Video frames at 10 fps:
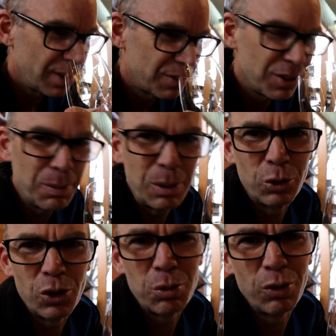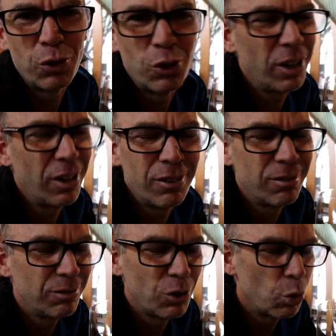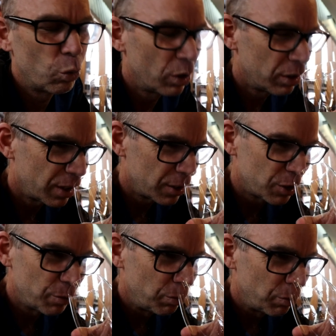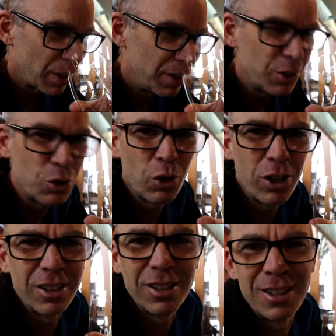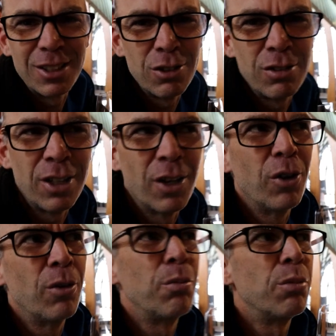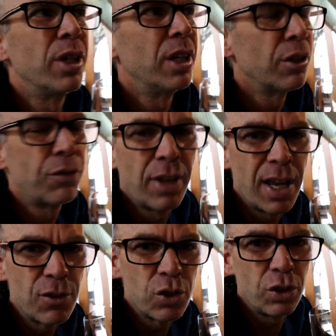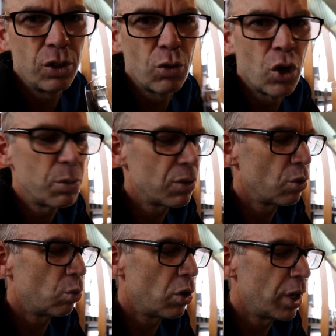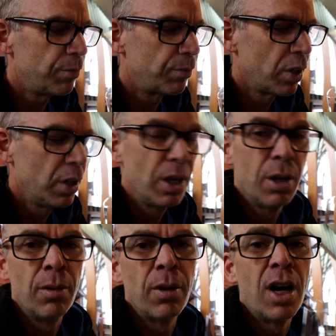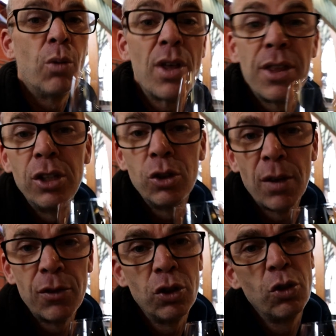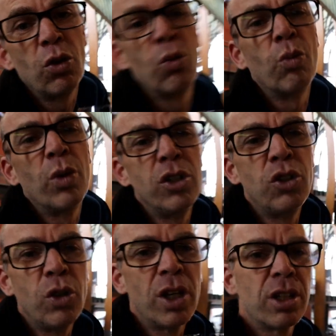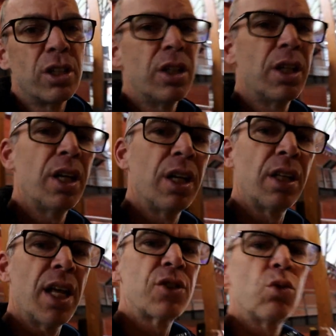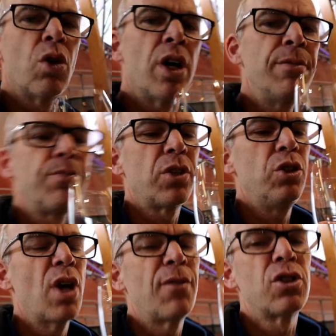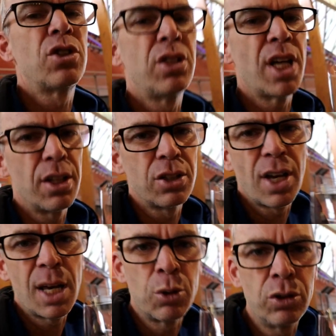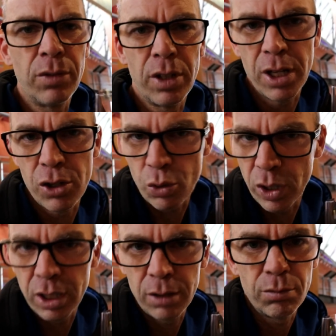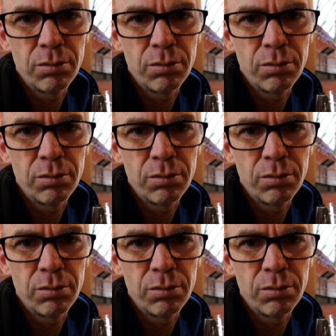I've seen people do this before, I don't know what it does. I think you're trying to bring in the flavors or the aromas of the wine. One thing you do have to do, when you do get a glass of wine, you have to sit down at the table and drink it.